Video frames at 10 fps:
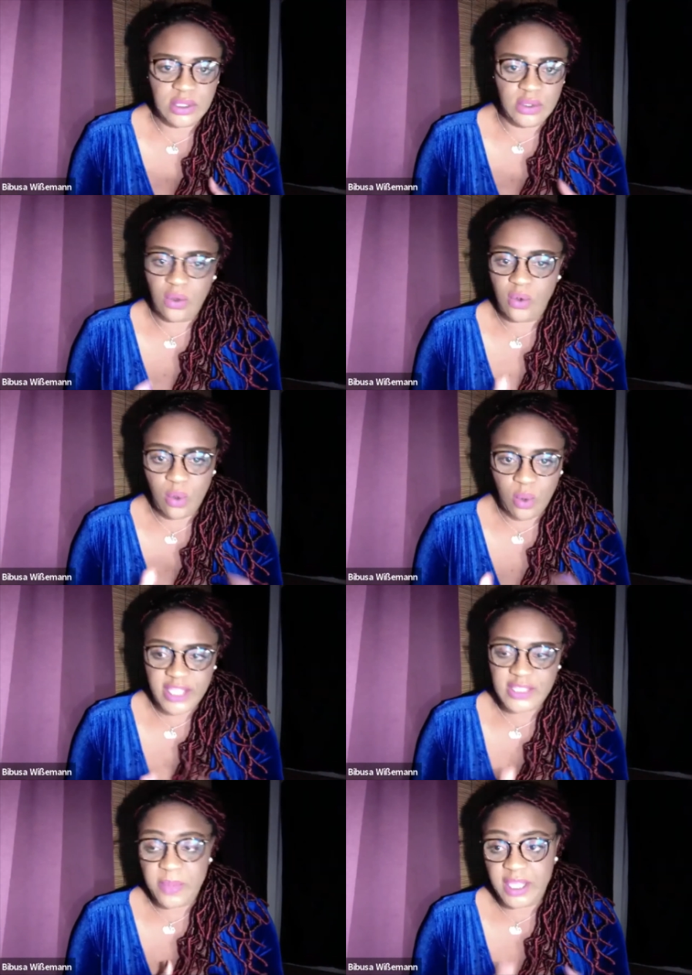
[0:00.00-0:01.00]
you know, go
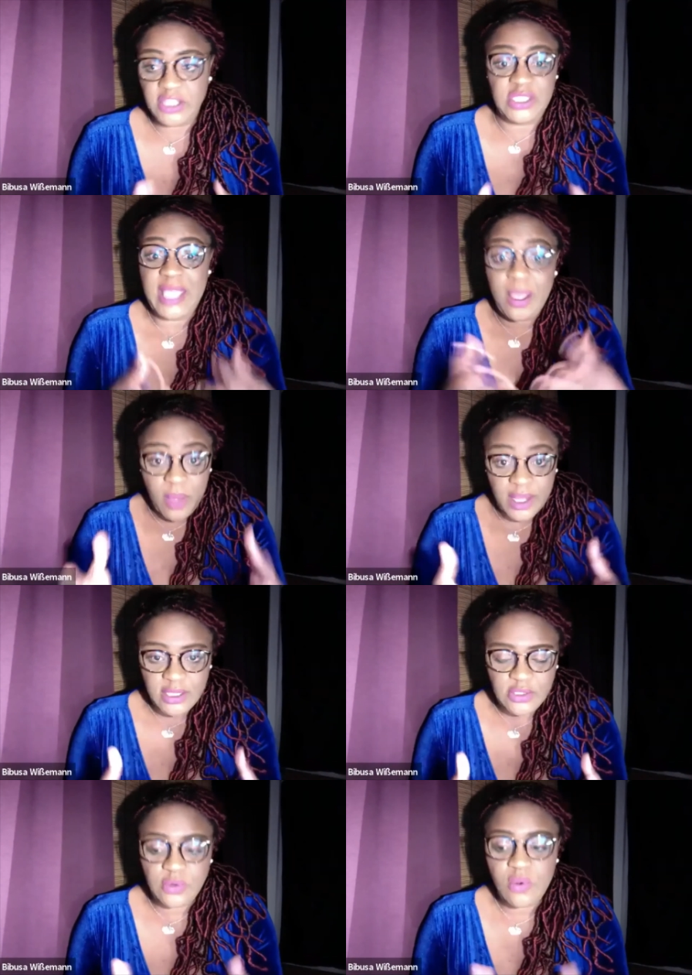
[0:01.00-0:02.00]
as much as they
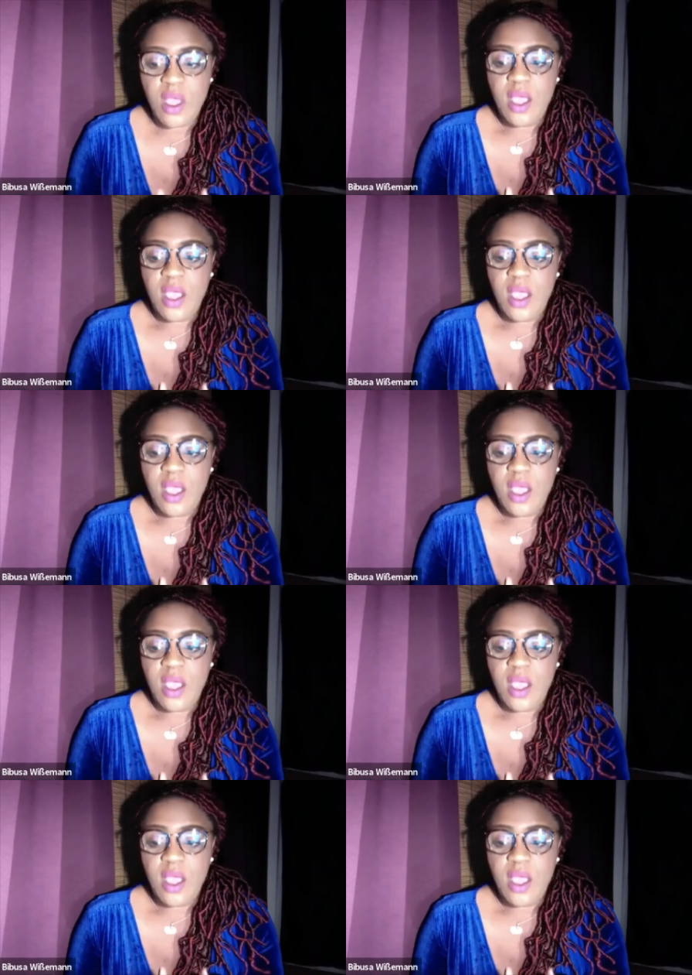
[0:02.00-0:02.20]
wanted to.